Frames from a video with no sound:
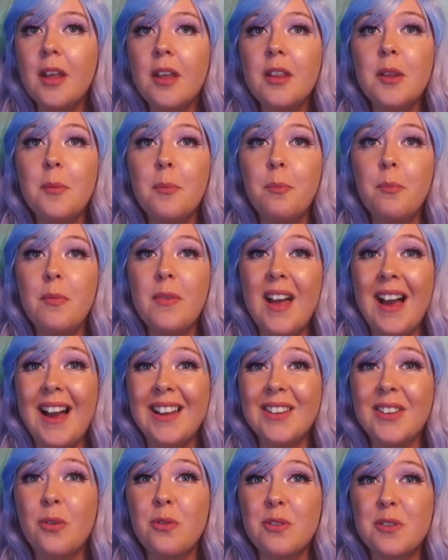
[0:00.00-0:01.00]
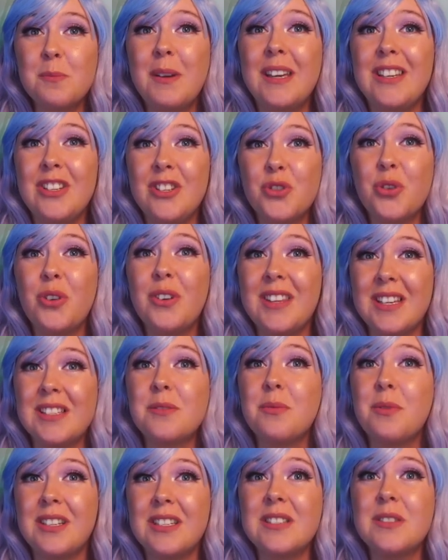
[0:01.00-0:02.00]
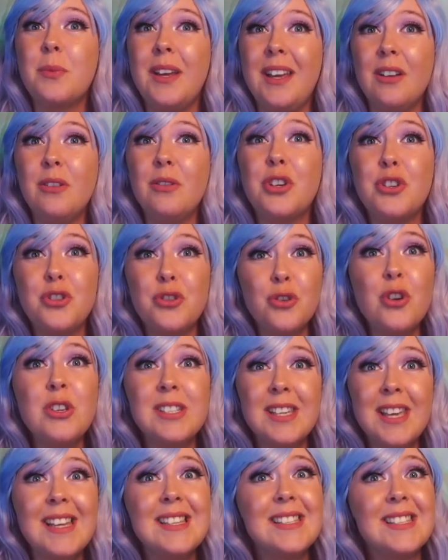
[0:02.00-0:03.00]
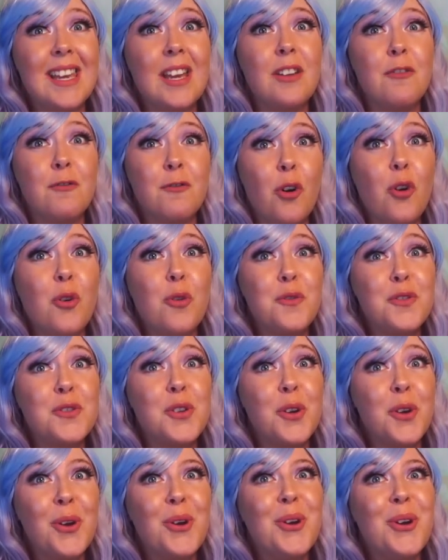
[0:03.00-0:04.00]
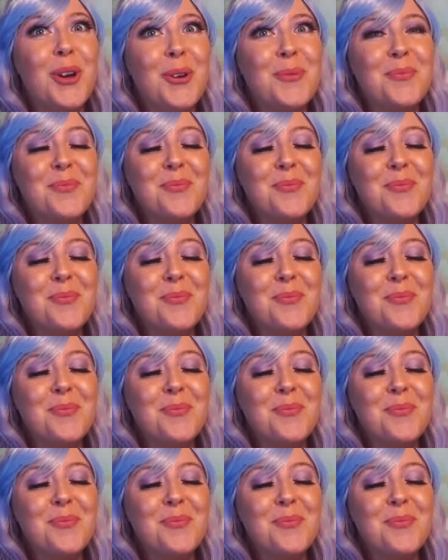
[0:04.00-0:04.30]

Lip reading: The adults might enjoy this one as well, because you get to get involved too.